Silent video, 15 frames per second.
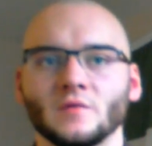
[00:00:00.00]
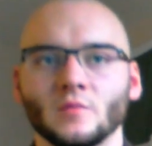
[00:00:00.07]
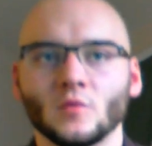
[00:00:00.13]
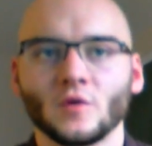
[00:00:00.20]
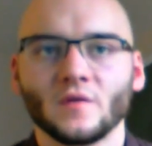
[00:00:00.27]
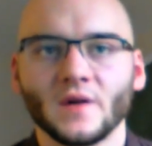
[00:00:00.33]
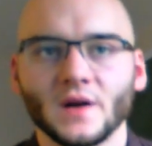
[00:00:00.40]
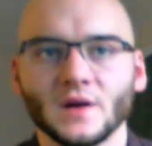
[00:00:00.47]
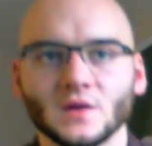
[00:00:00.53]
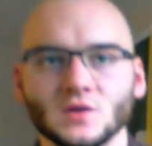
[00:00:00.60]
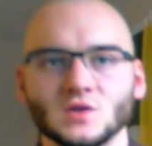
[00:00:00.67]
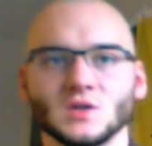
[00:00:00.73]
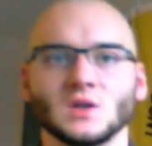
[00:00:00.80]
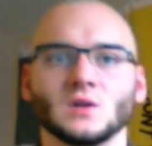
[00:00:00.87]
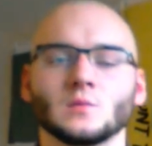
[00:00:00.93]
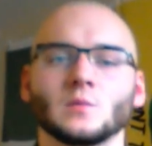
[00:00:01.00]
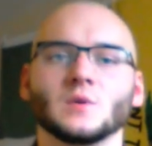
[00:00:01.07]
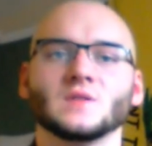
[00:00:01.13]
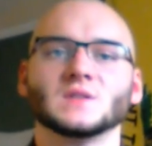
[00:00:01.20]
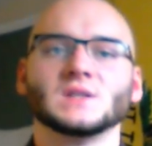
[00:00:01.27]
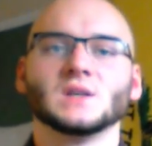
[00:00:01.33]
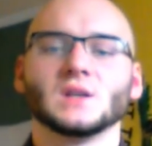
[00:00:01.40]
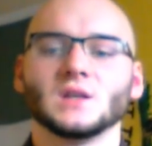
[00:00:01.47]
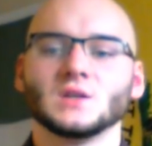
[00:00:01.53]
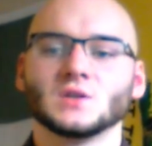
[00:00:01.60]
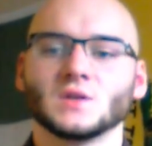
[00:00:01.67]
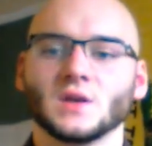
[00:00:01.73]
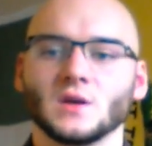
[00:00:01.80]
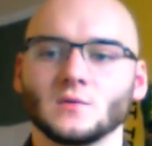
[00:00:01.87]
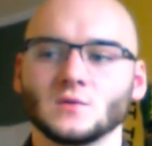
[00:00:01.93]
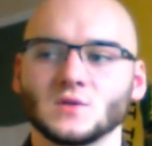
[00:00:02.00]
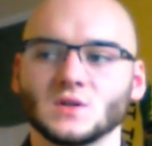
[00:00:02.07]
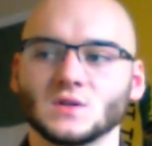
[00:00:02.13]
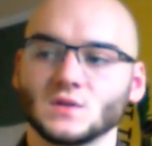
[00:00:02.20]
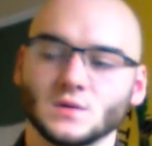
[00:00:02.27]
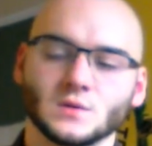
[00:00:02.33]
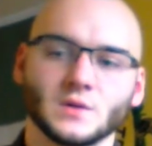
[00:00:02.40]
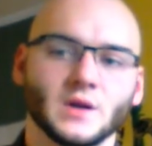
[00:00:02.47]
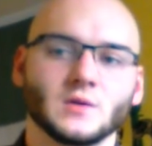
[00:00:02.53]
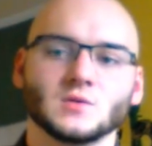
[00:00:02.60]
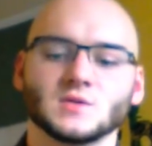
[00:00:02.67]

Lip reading: morphology we see in Asian languages or languages